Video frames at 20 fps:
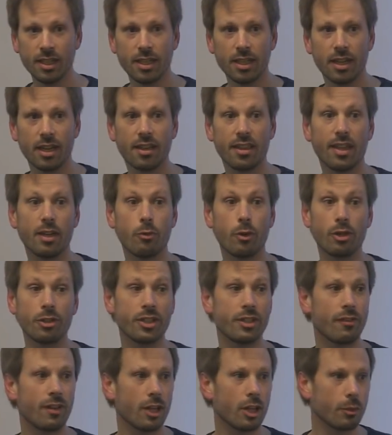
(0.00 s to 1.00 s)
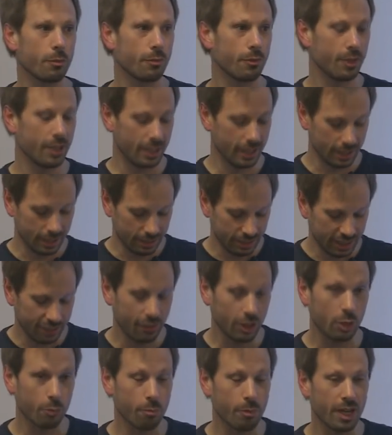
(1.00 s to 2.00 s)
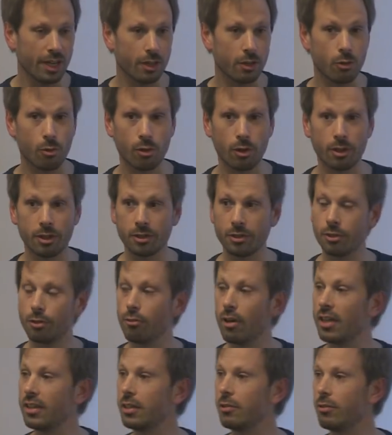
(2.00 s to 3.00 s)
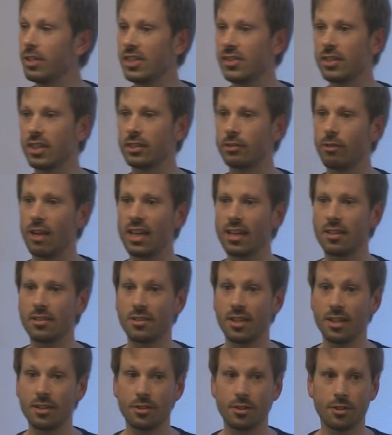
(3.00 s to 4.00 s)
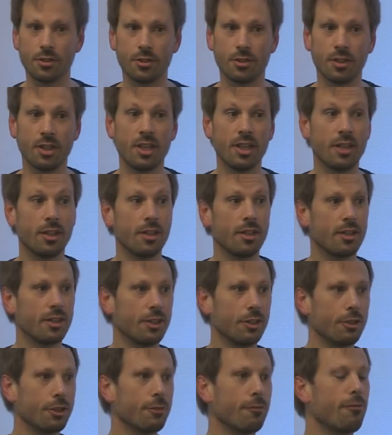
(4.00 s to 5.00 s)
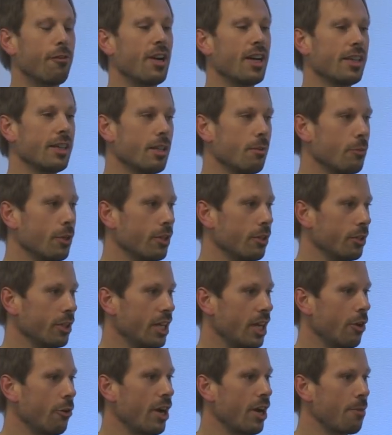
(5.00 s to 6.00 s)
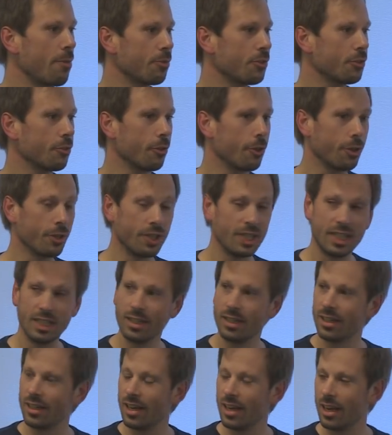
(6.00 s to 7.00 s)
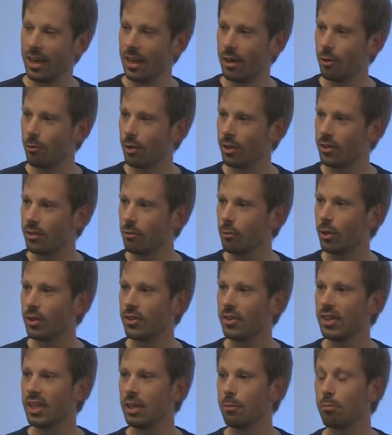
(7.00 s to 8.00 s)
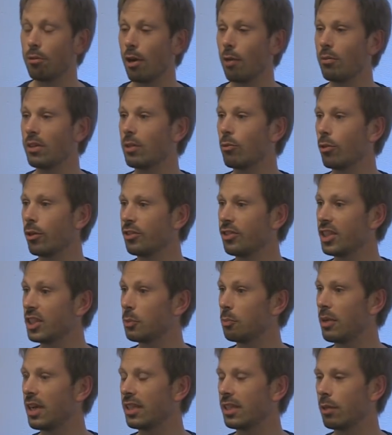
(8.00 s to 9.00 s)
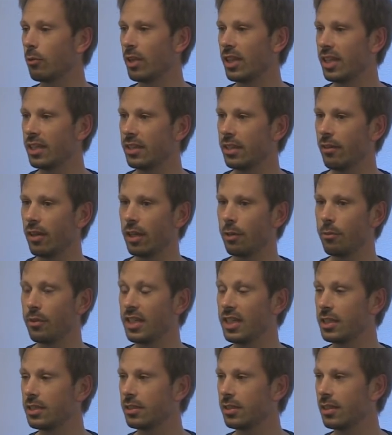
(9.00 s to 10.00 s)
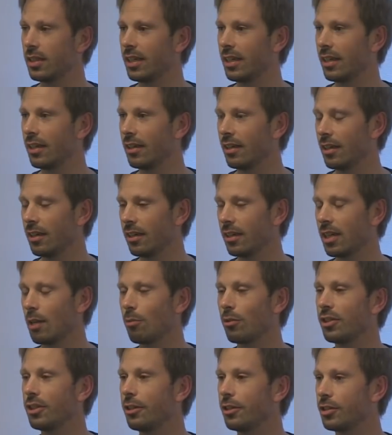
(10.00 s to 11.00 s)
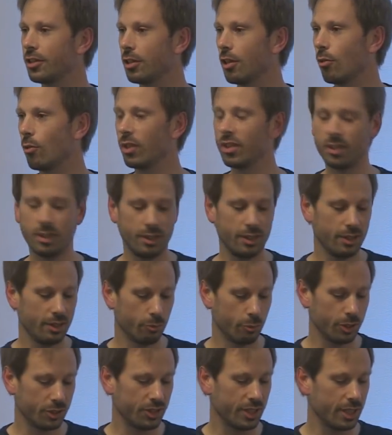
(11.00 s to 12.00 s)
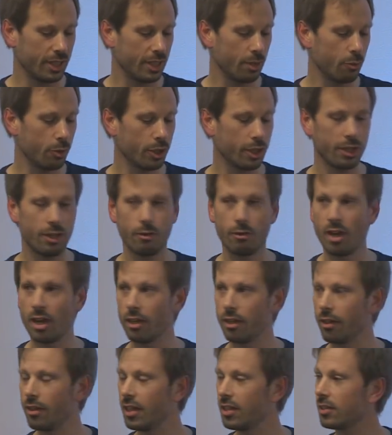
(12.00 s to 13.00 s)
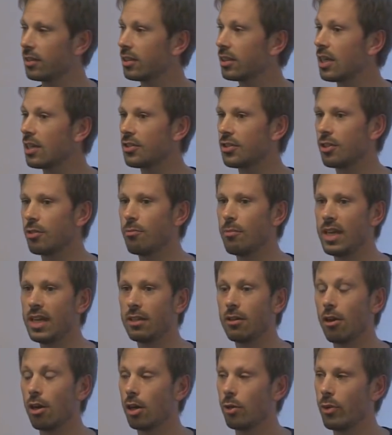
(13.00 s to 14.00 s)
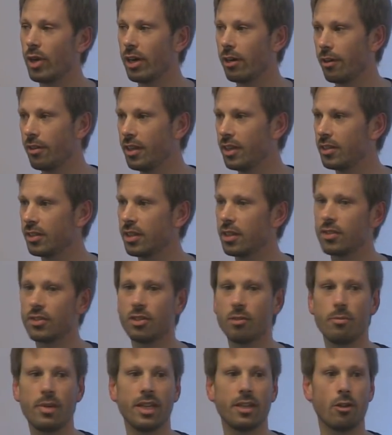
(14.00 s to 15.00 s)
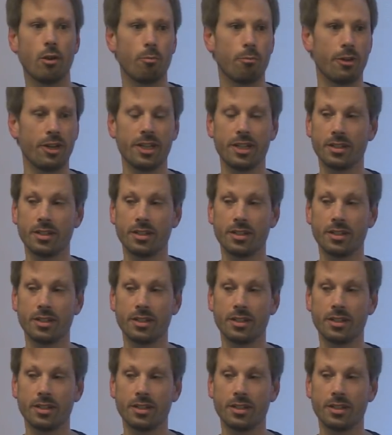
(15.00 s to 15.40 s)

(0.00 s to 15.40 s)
and they were developed, uh, developed by Korg to run in Reason as rack extensions. You can find them on, on our app store. Uh, what, what they probably weren't expecting when they developed these uh, a couple of years ago what, was that they were going to run on this custom-made hardware on this custom-made operating